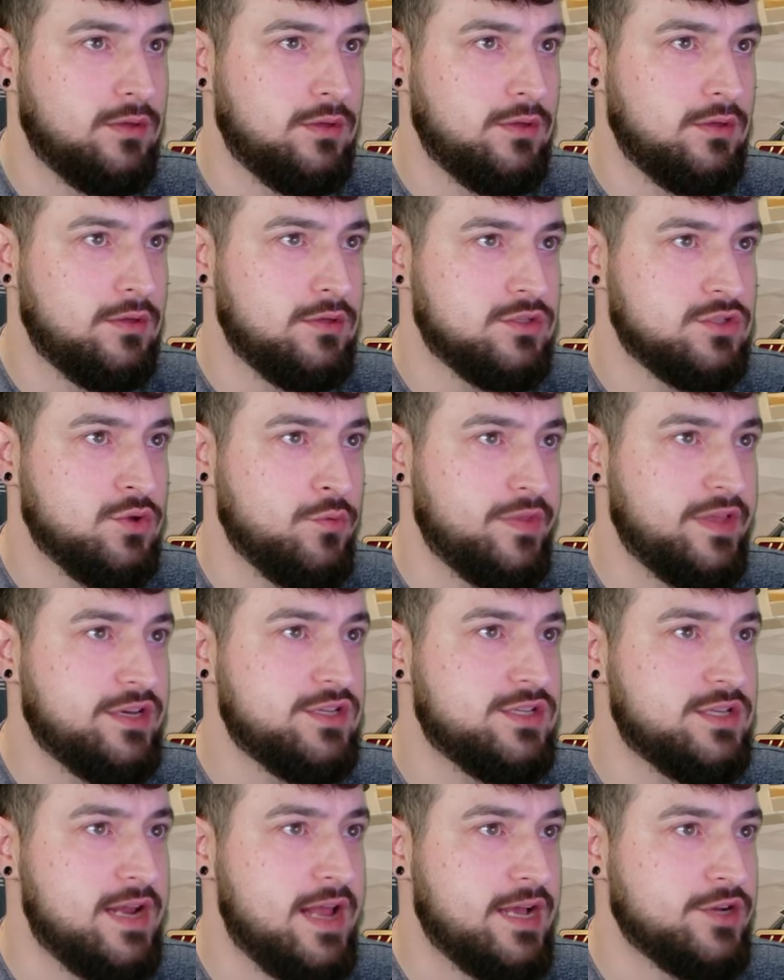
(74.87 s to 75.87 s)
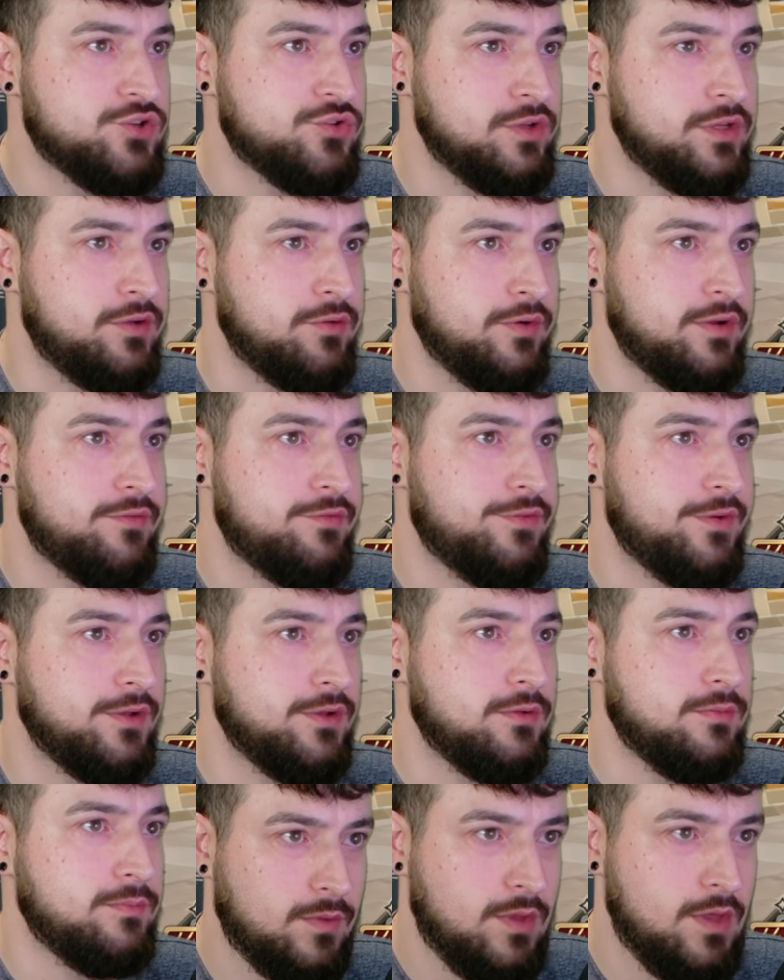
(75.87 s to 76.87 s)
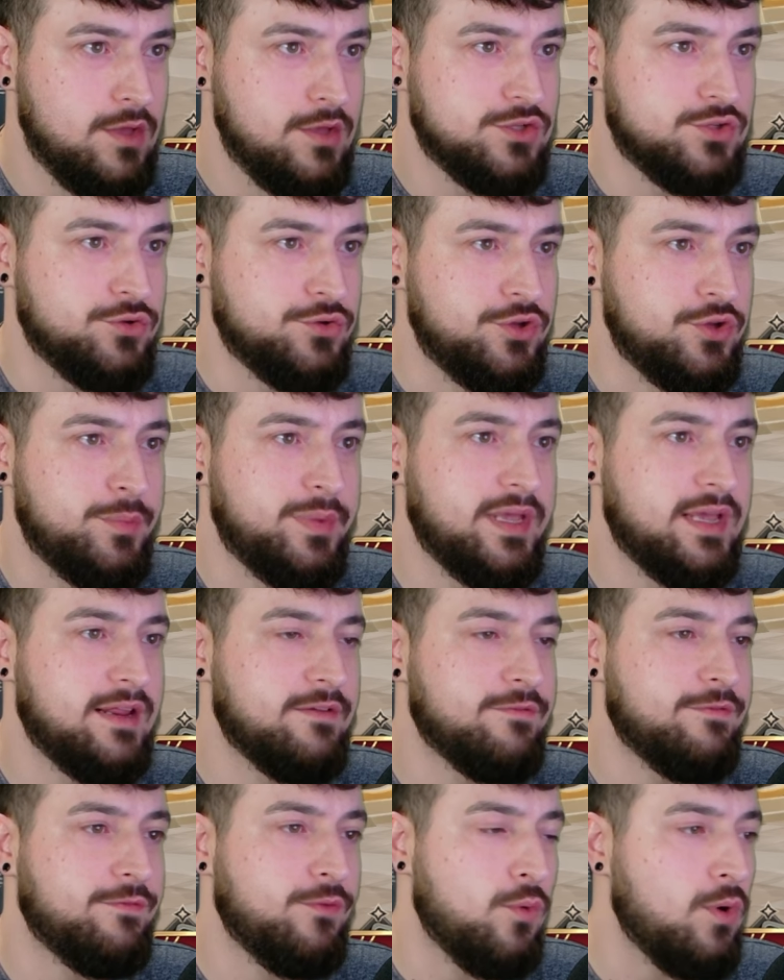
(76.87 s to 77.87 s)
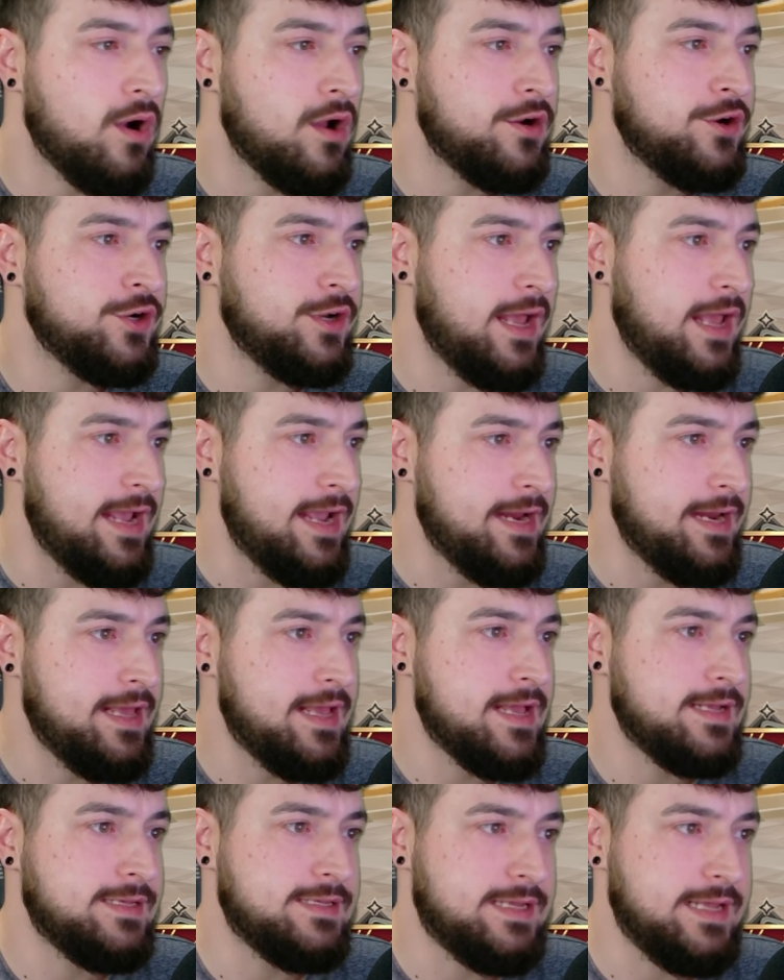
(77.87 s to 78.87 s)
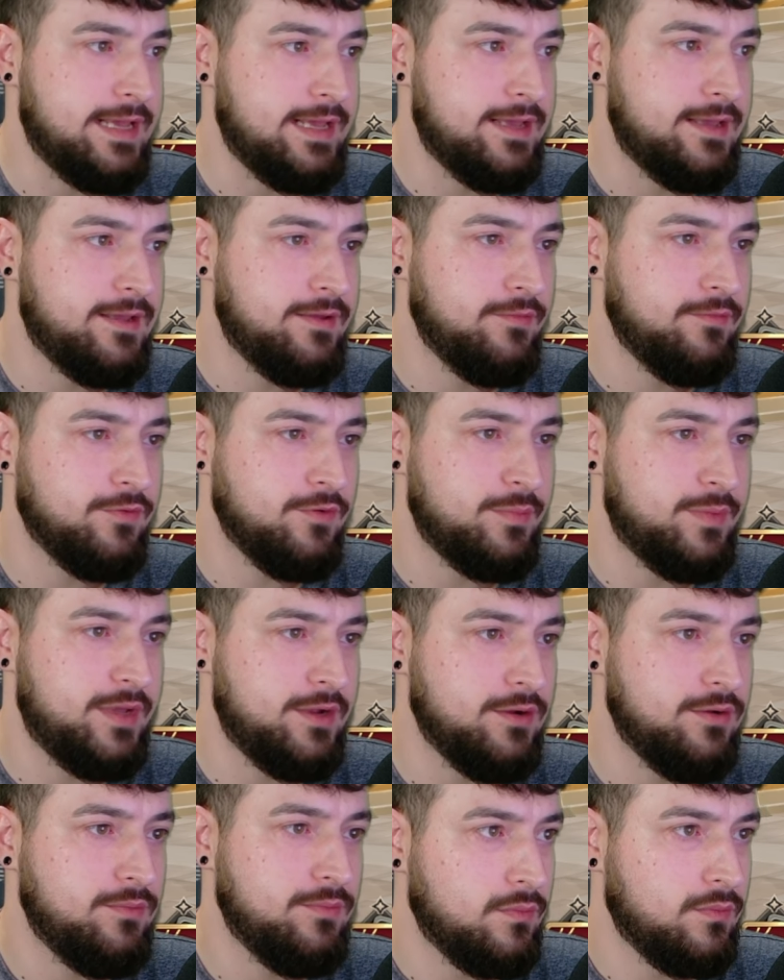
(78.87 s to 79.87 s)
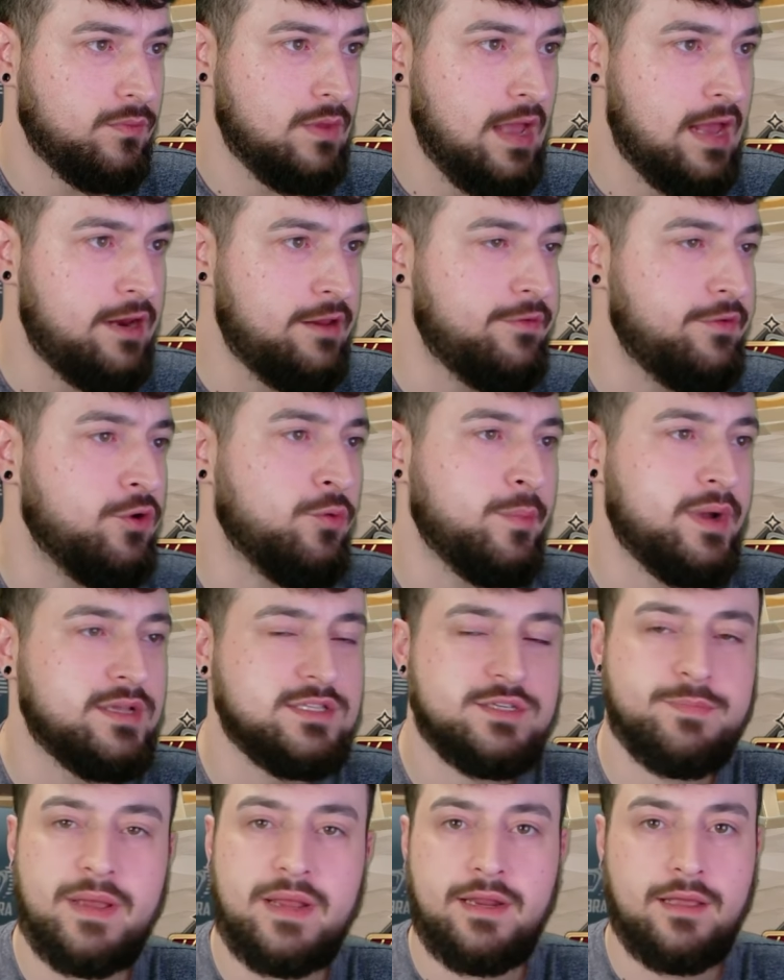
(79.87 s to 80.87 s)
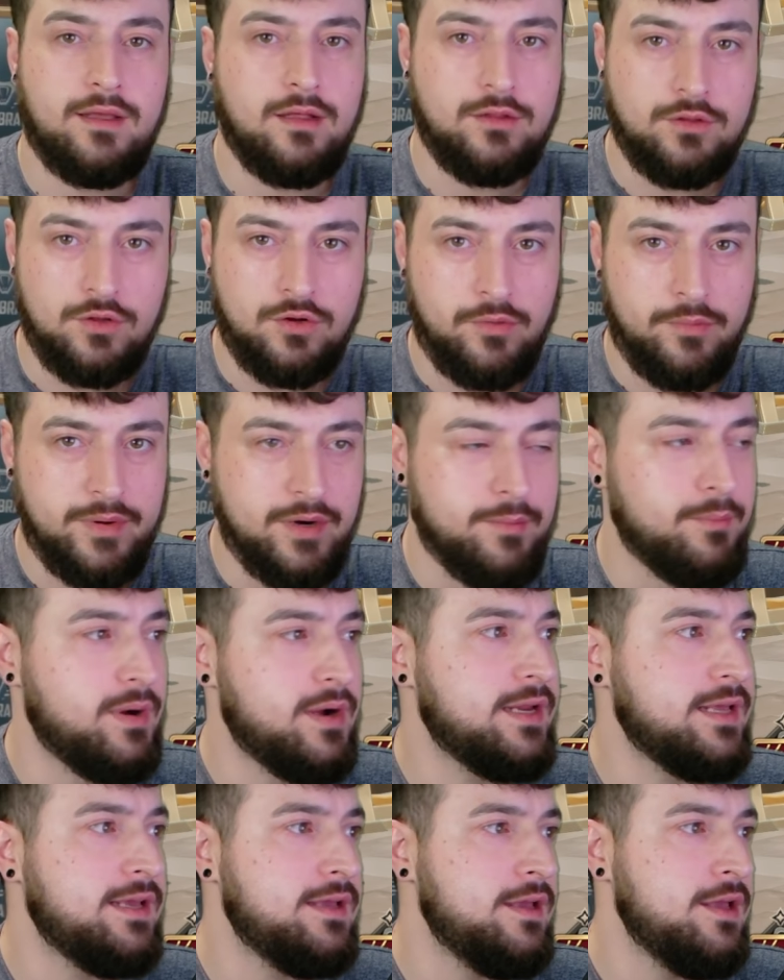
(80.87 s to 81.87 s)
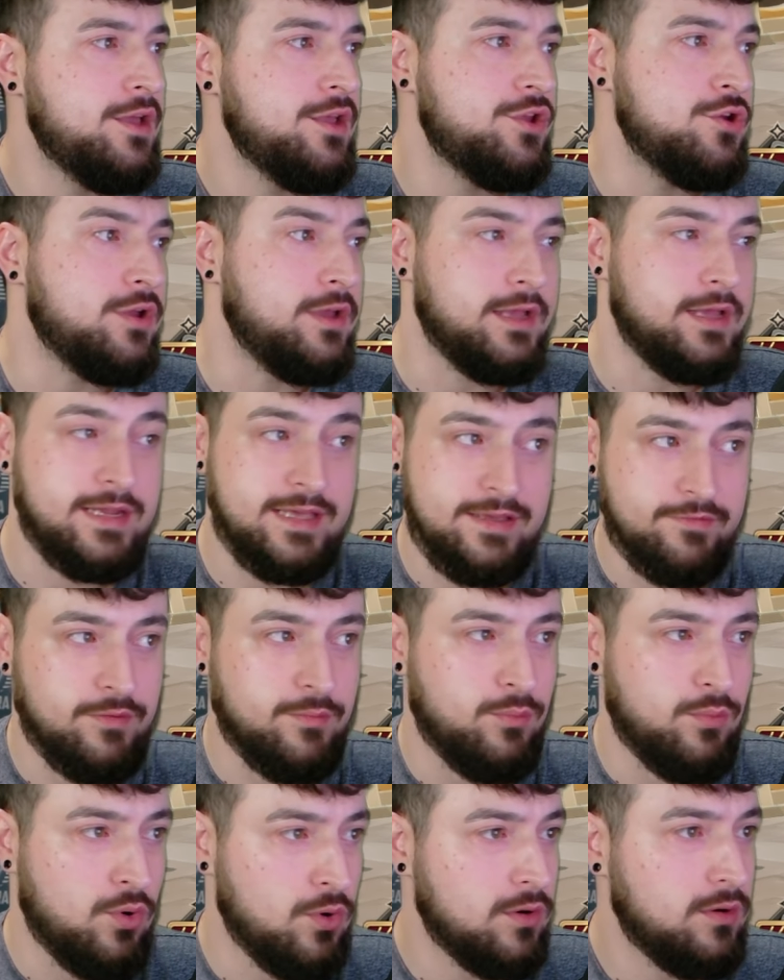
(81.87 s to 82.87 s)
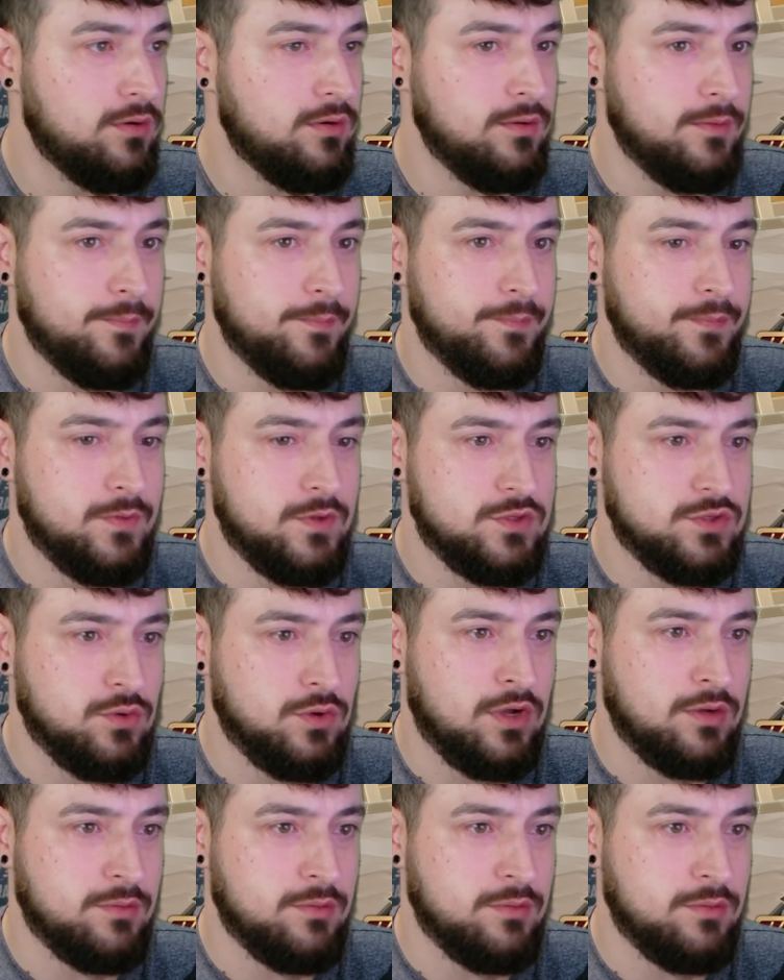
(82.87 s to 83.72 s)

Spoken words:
So they just naturally refill. So you'll be getting 480 a day from here. And if you don't mind spending a little bit of money, you can get even more. So come